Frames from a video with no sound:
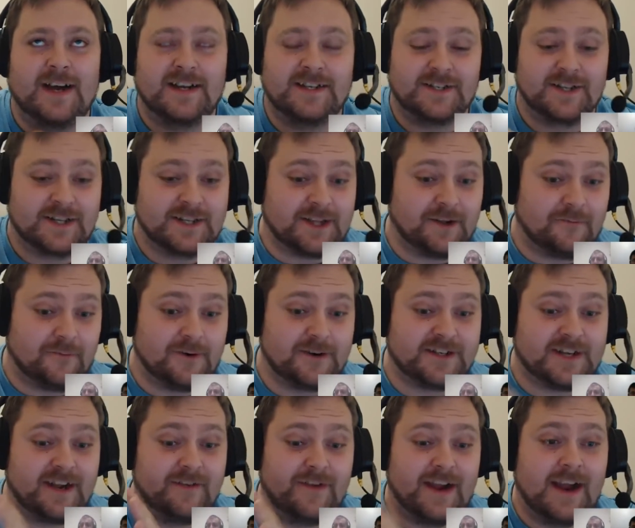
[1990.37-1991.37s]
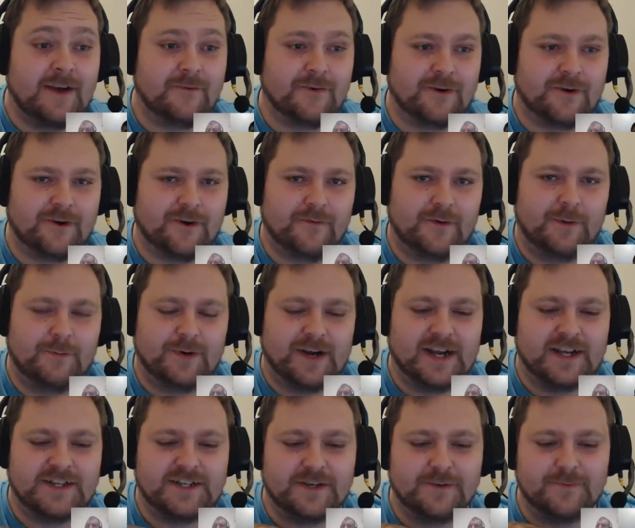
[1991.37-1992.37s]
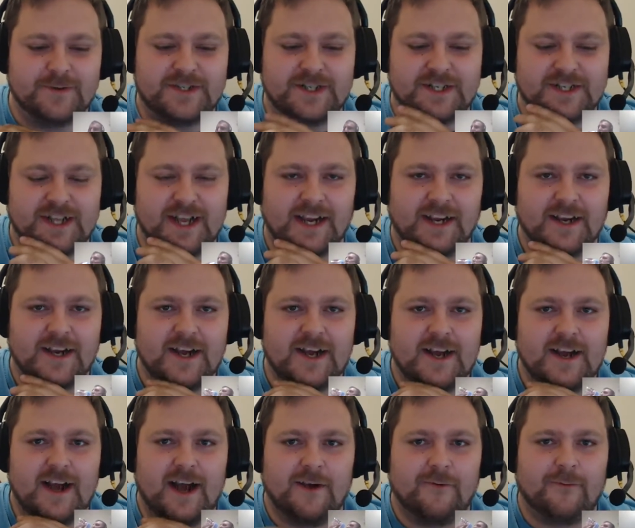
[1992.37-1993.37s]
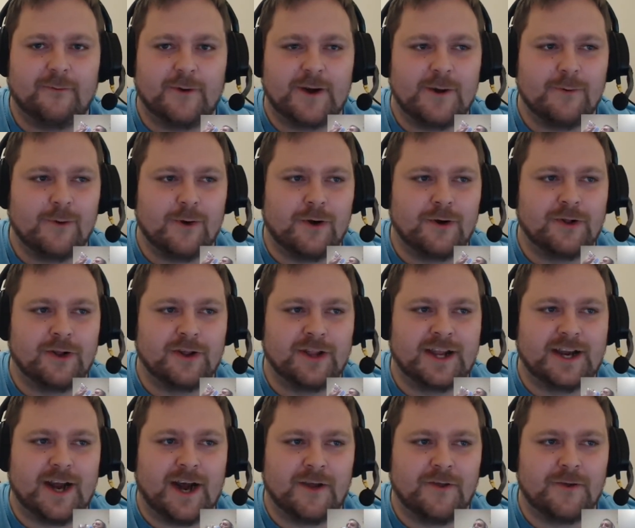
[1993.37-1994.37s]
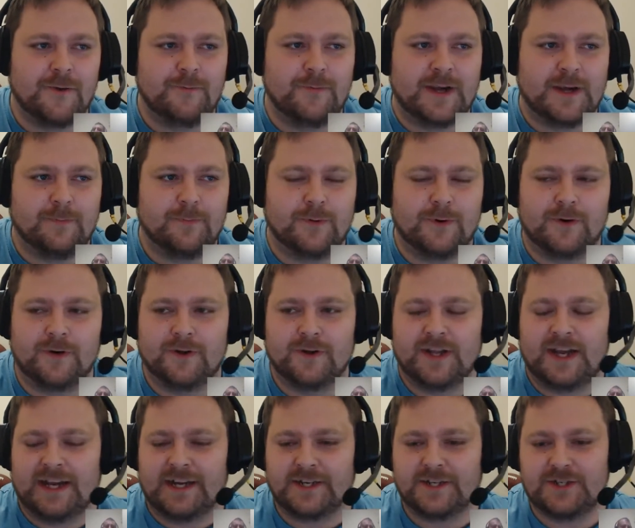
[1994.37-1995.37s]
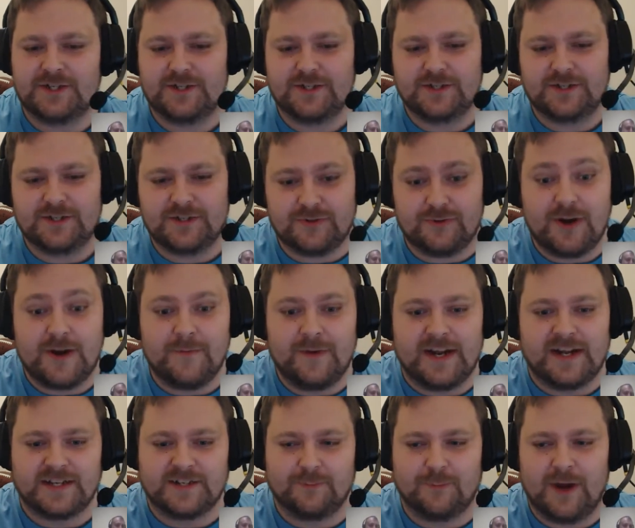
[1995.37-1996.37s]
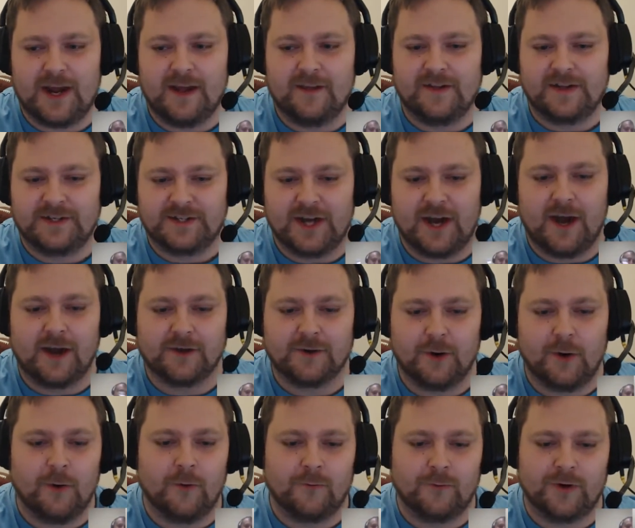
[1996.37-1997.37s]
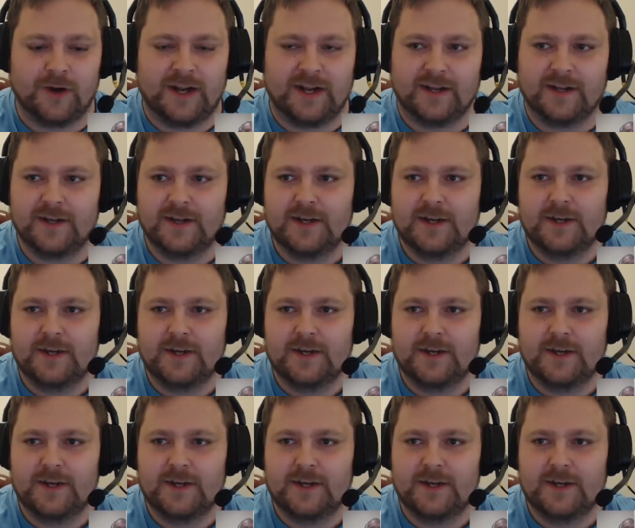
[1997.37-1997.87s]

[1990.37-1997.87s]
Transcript: So this is the first I've ever heard of it, but I assume it's just like a free roll to let other people like stream it as well and talk over it,